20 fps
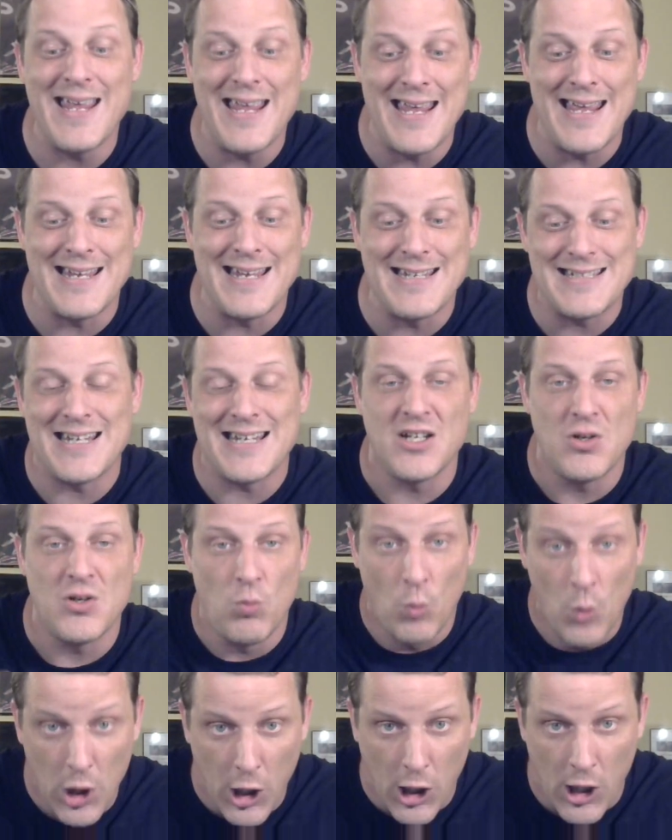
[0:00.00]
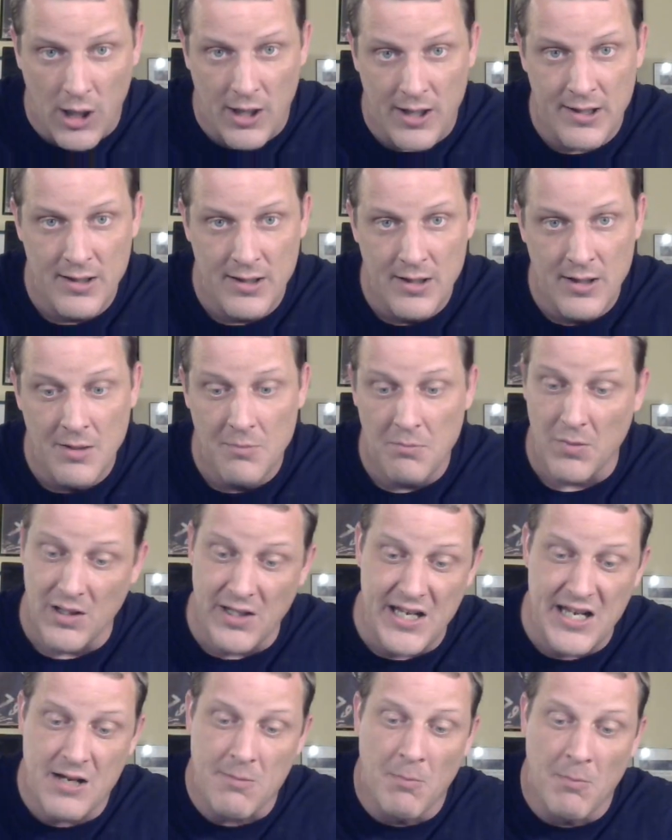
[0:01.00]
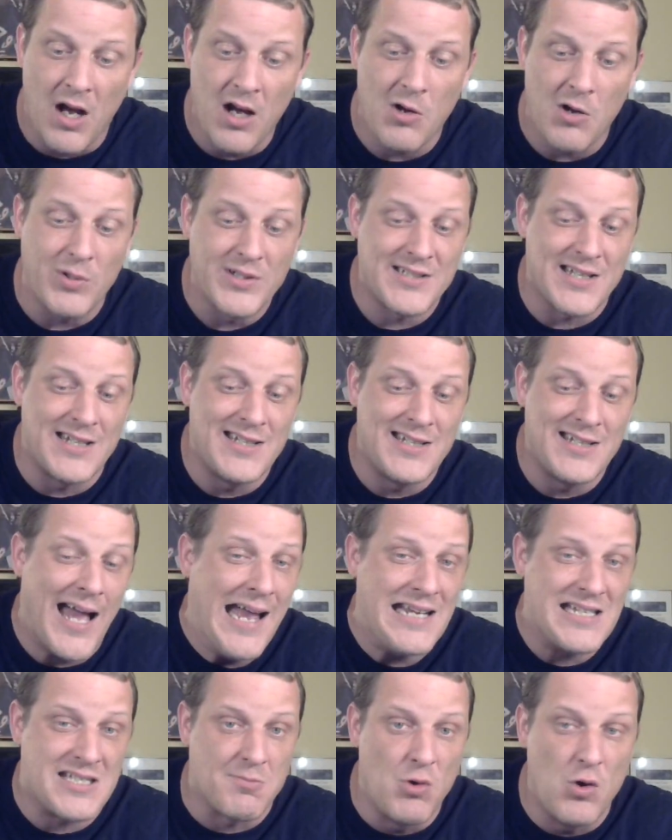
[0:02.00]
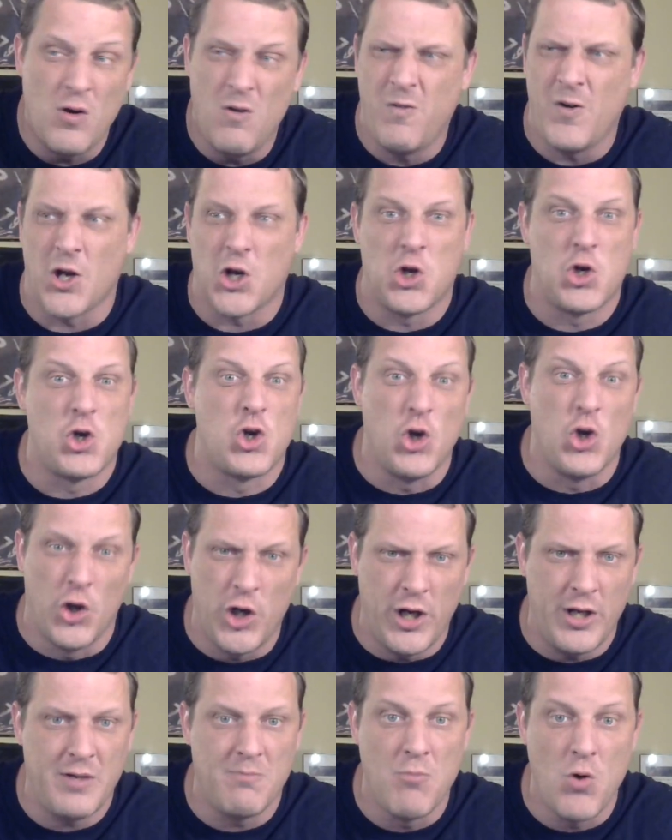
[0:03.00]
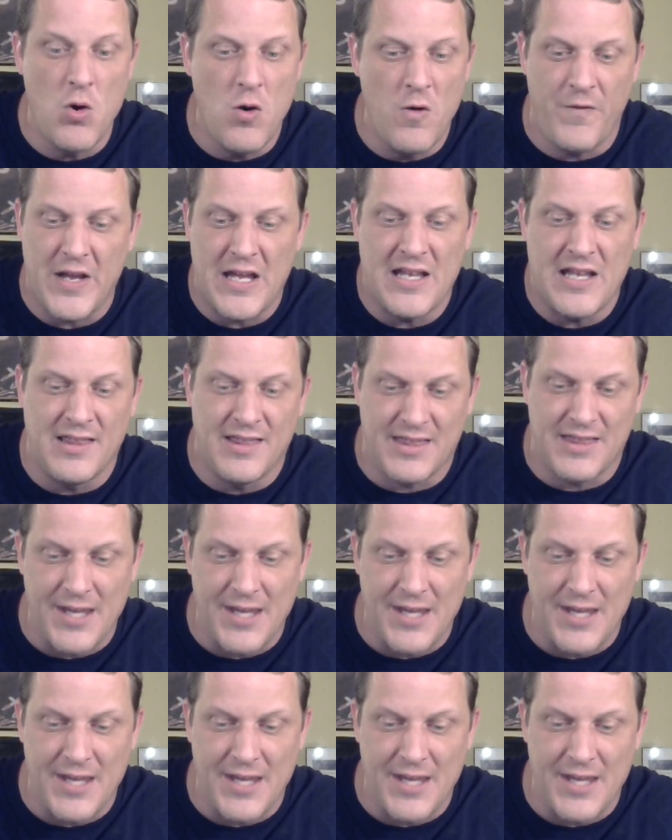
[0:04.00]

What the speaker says: It didn't work. Malik Monk was a nice move, a good move in